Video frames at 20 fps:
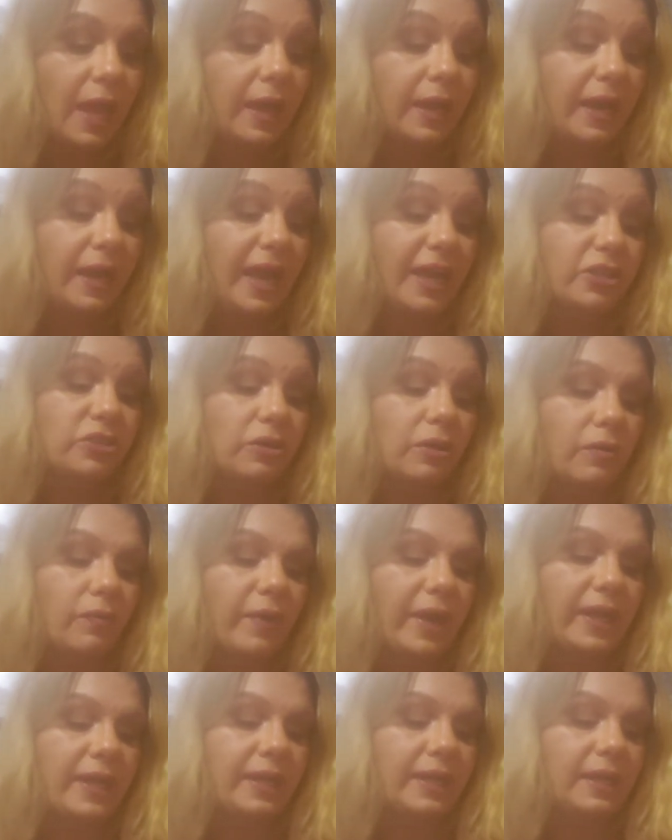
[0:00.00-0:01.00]
Natural
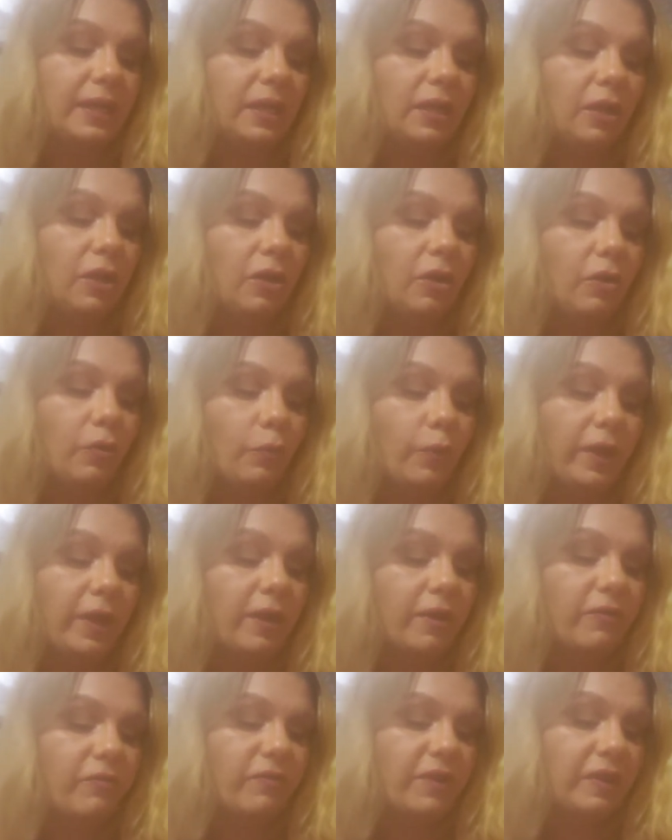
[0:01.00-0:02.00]
Radiant
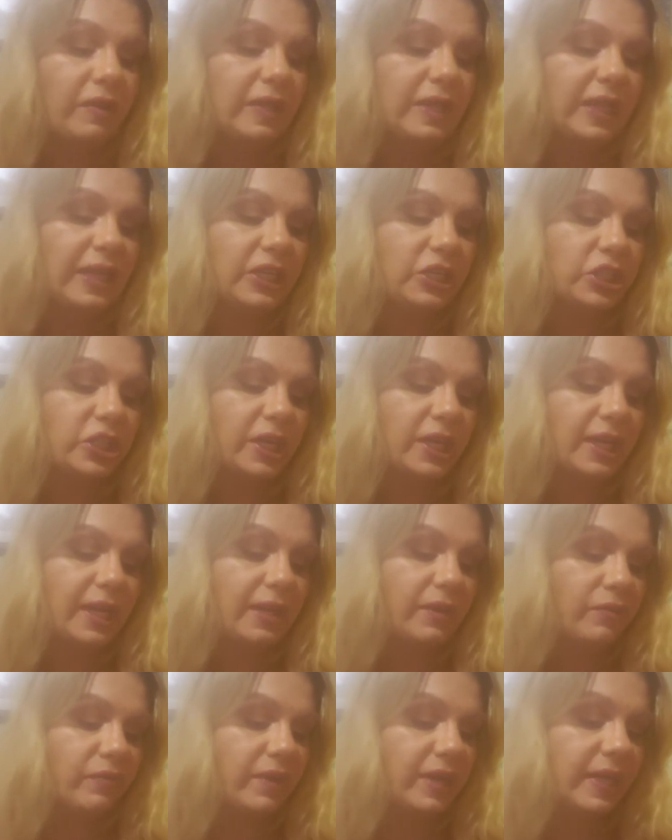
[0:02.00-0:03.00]
Longwear Foundation
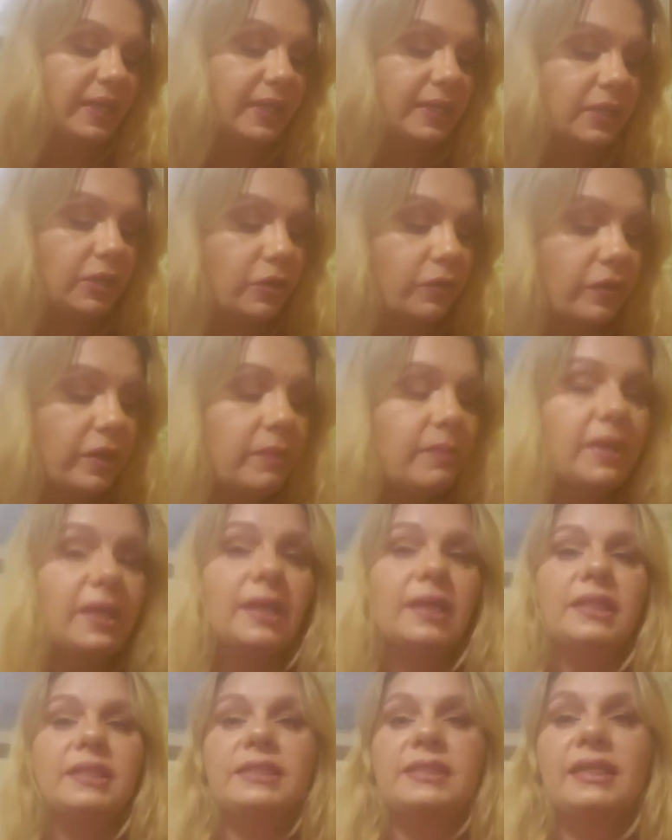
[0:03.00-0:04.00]
and Radiant Creamy
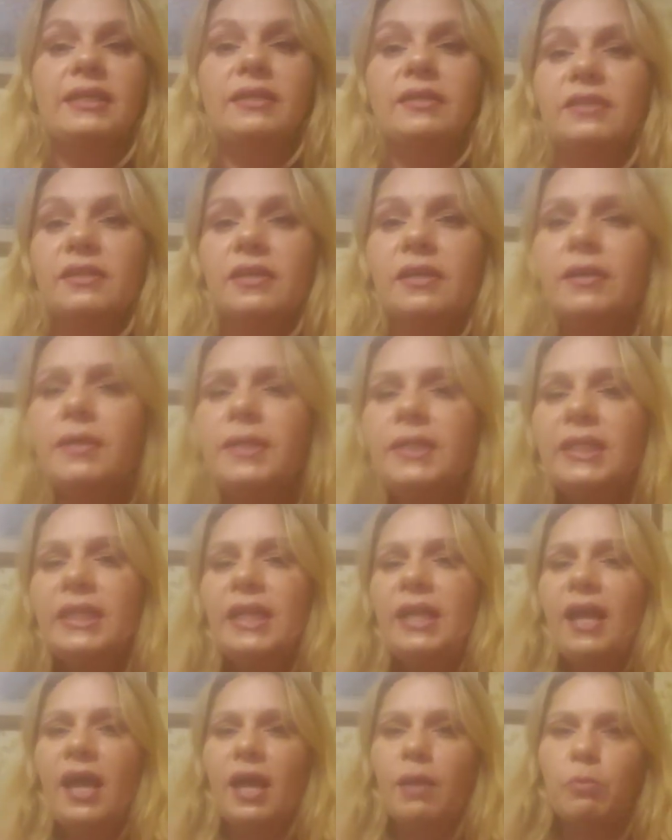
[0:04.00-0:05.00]
Concealer.
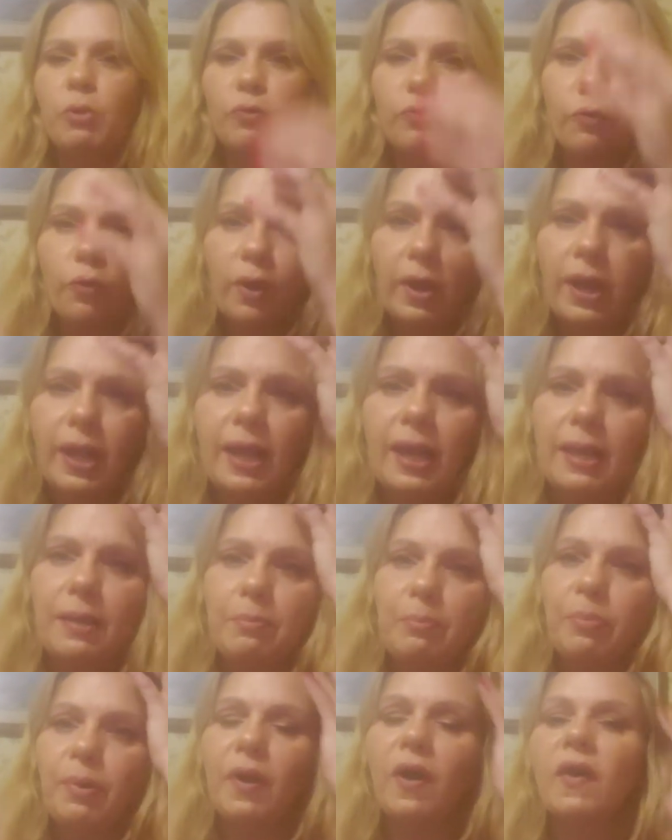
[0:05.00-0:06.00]
And before I
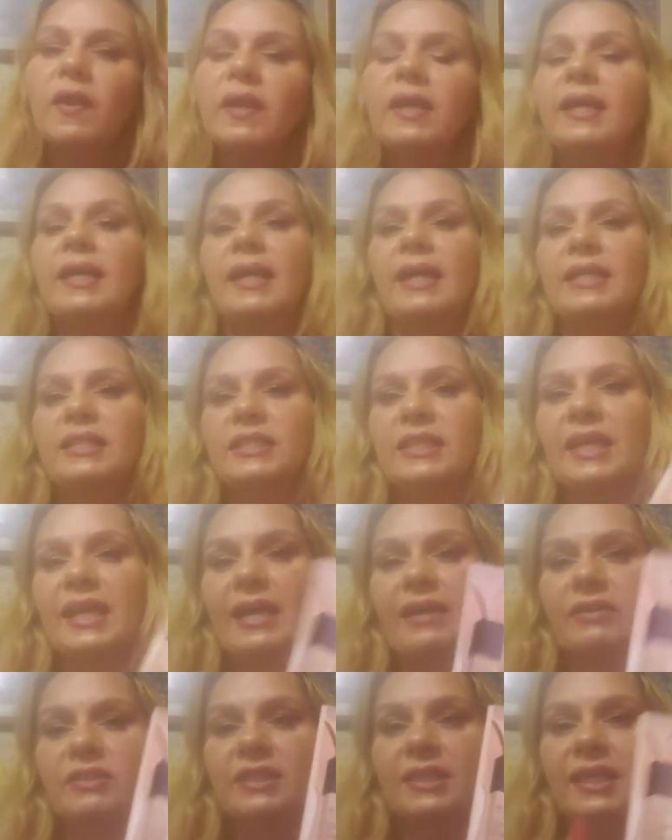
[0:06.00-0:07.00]
bought it, I sent
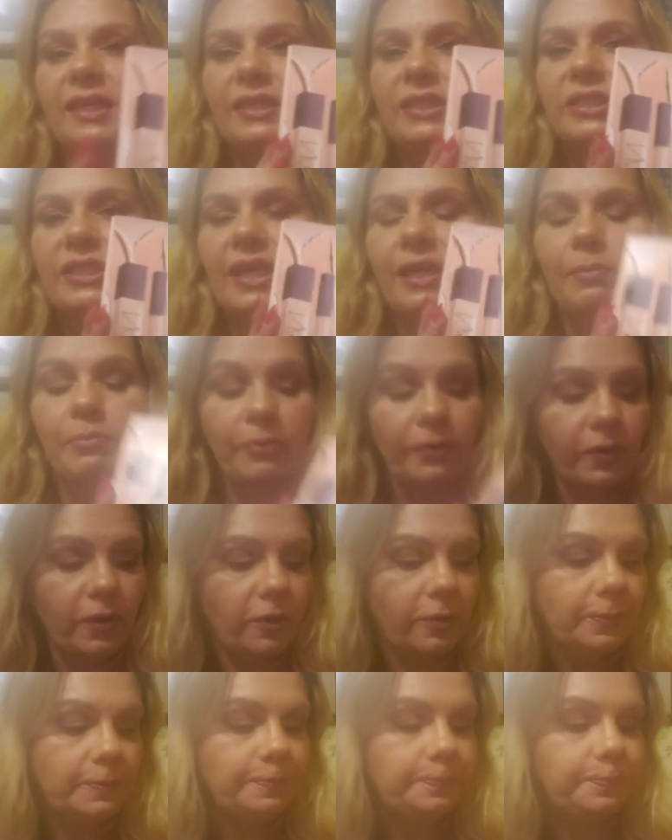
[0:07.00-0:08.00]
out to get a
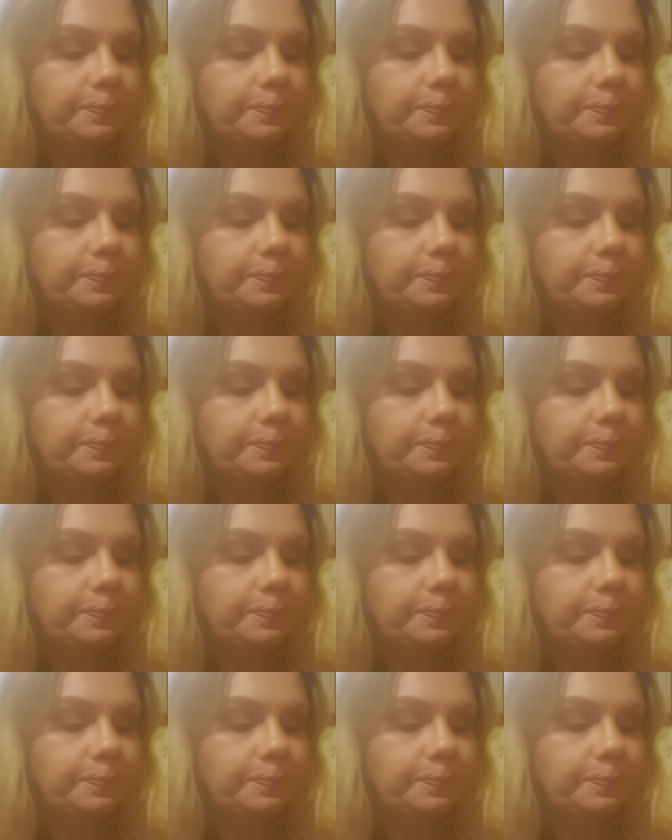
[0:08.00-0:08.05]
sample.